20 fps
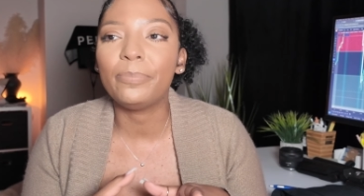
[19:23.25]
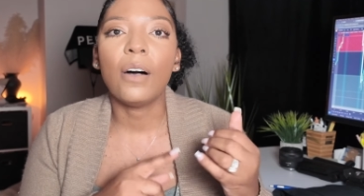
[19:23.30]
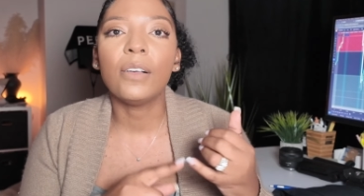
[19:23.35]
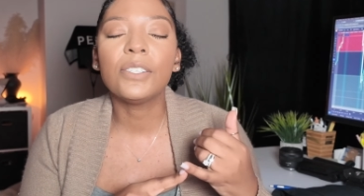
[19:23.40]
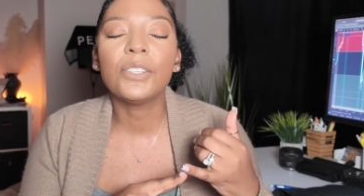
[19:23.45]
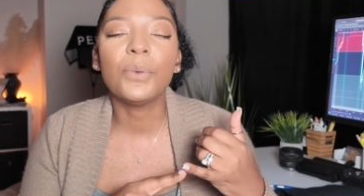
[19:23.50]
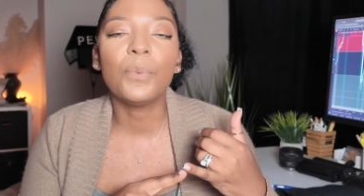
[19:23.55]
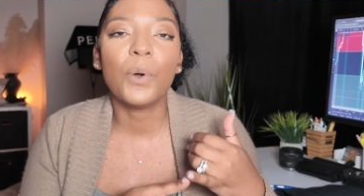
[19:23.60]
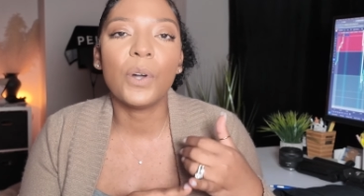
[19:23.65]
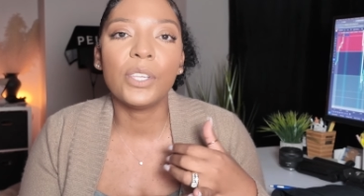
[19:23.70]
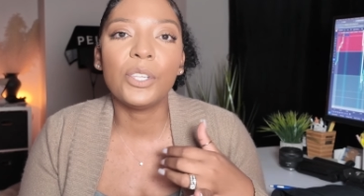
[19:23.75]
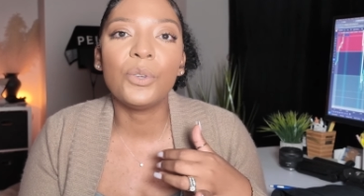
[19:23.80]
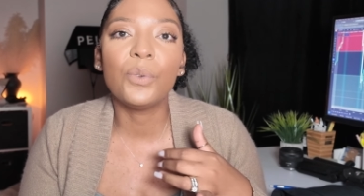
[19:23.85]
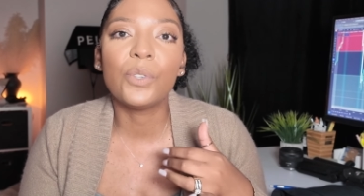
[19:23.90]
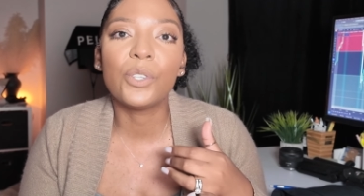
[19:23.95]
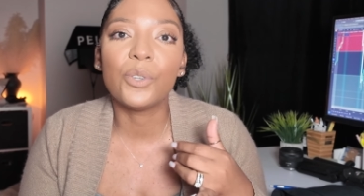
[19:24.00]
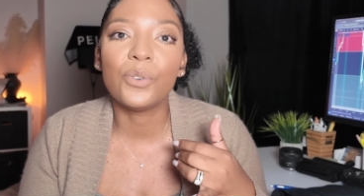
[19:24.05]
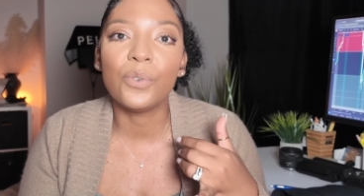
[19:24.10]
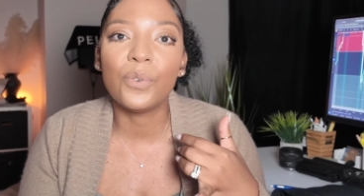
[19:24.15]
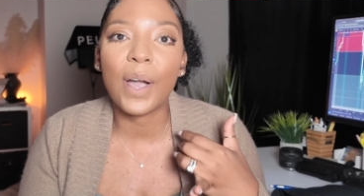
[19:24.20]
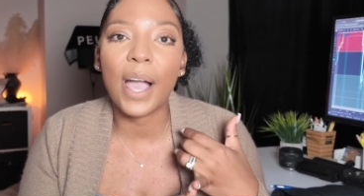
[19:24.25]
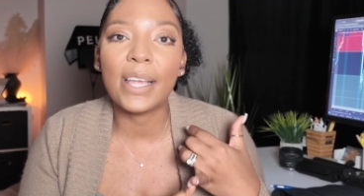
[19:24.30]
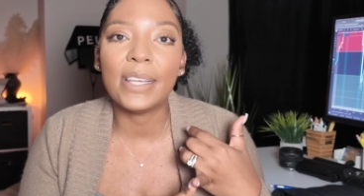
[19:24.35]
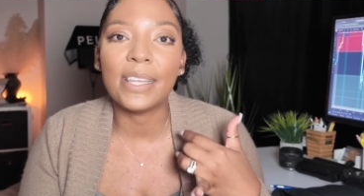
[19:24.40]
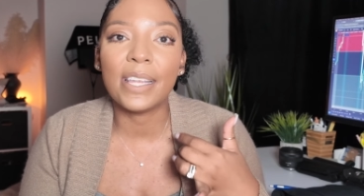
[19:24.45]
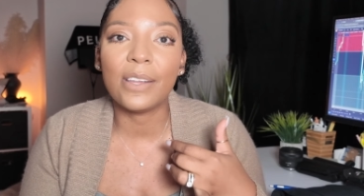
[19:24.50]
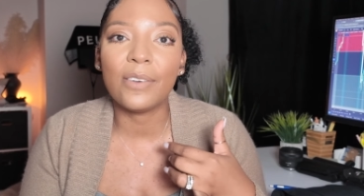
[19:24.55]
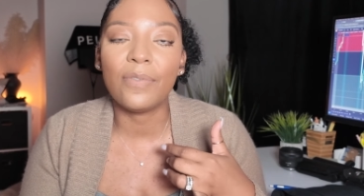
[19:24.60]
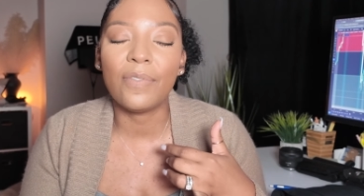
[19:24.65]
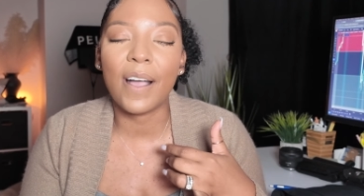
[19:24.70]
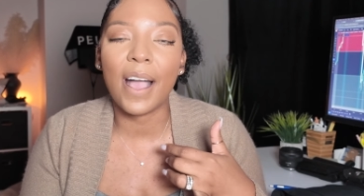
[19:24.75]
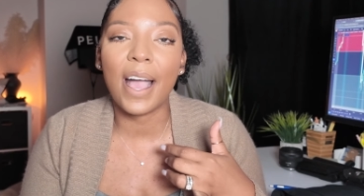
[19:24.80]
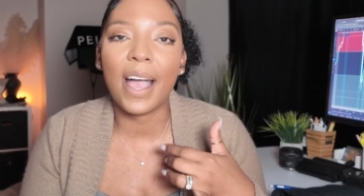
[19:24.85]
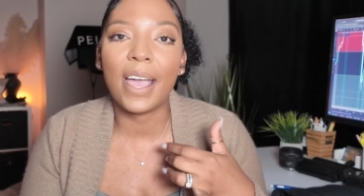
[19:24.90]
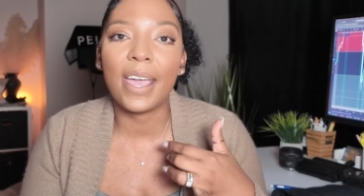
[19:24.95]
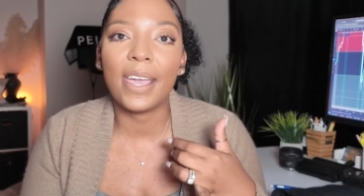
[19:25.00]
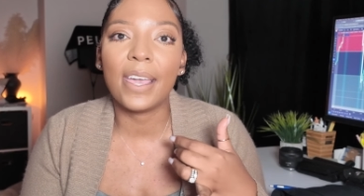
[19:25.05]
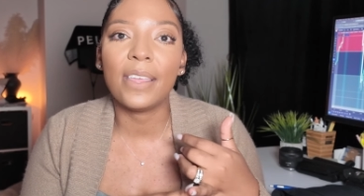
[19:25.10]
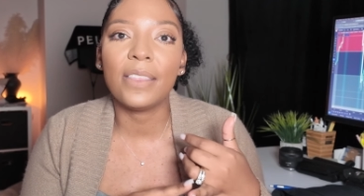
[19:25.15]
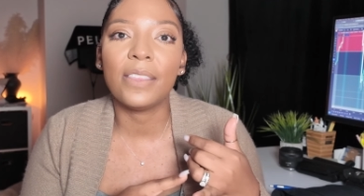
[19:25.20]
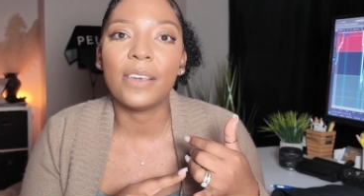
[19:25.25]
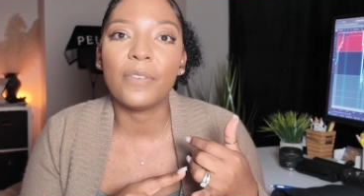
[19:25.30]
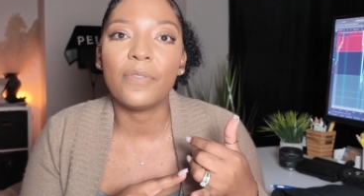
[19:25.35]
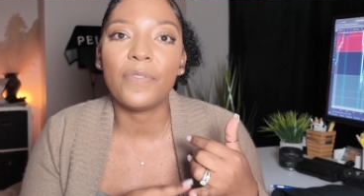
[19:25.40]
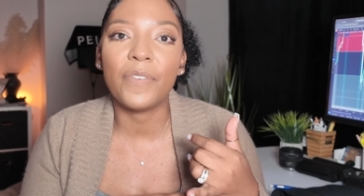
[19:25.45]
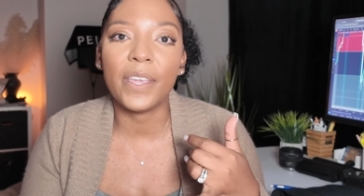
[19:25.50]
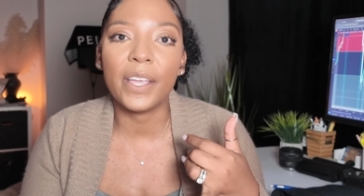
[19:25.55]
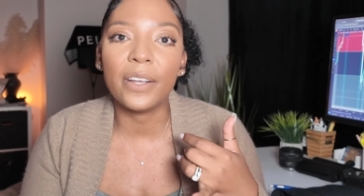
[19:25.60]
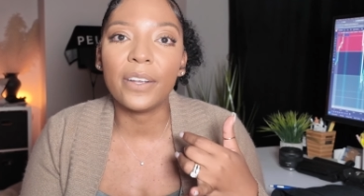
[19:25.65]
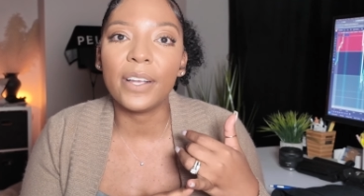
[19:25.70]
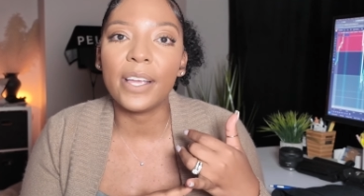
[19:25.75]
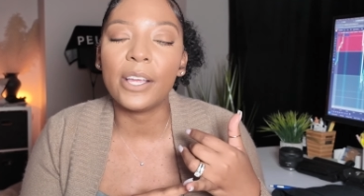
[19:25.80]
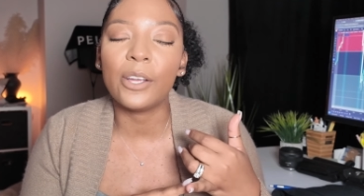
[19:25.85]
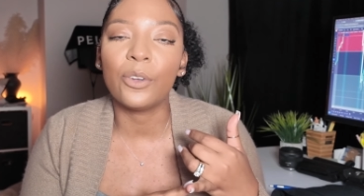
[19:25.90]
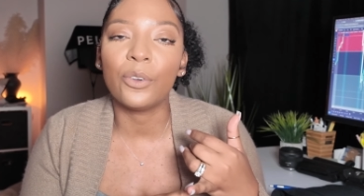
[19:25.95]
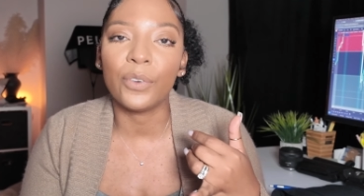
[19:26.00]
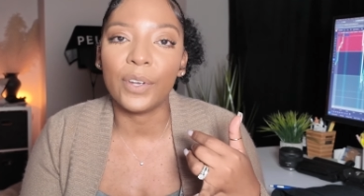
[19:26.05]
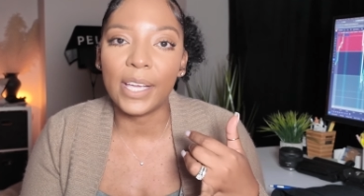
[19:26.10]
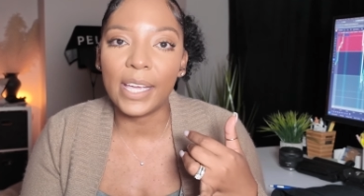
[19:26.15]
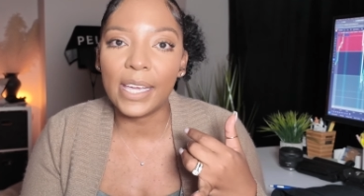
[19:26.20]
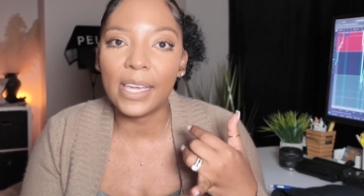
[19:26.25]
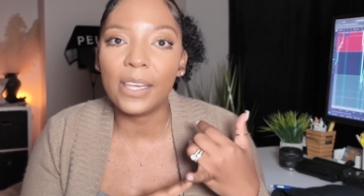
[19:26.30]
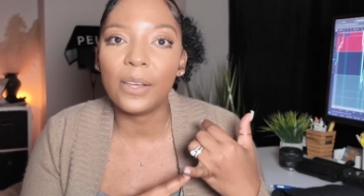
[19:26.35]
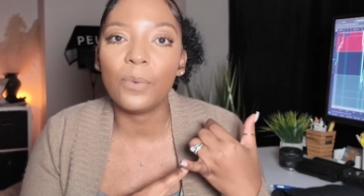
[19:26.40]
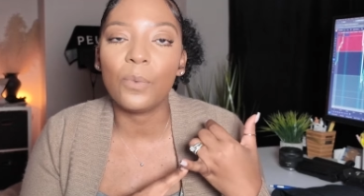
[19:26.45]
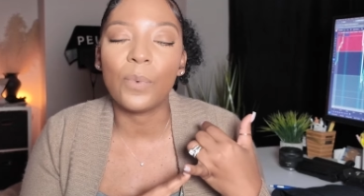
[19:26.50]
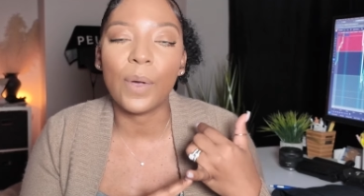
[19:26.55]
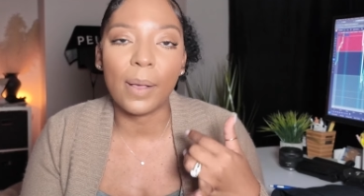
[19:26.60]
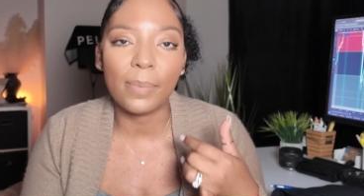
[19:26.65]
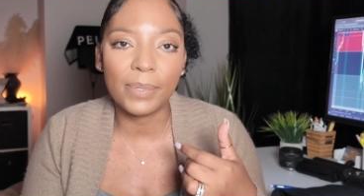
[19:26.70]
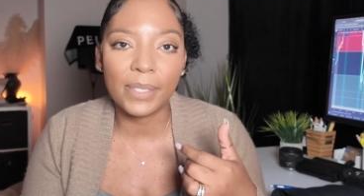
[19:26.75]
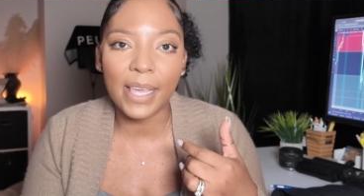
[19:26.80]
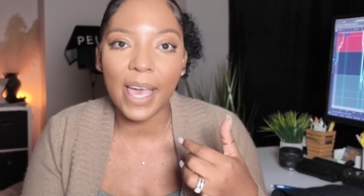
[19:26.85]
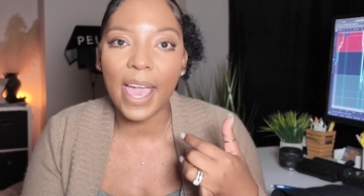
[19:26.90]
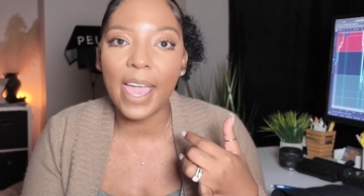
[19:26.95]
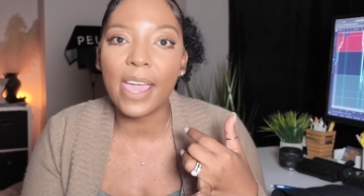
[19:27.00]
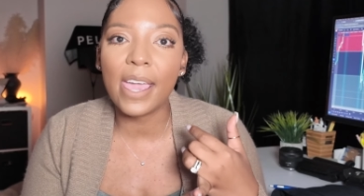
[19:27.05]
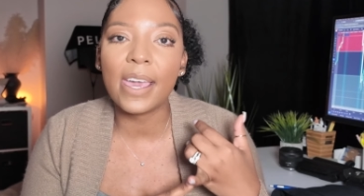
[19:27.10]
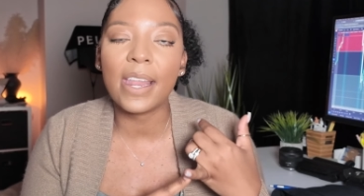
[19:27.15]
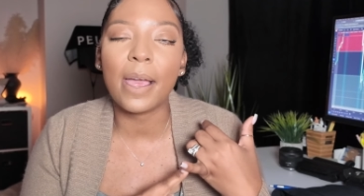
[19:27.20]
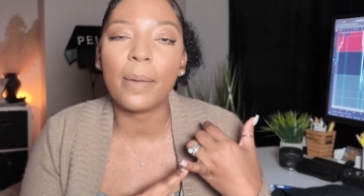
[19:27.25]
I also want you to identify the Fear and Greed website,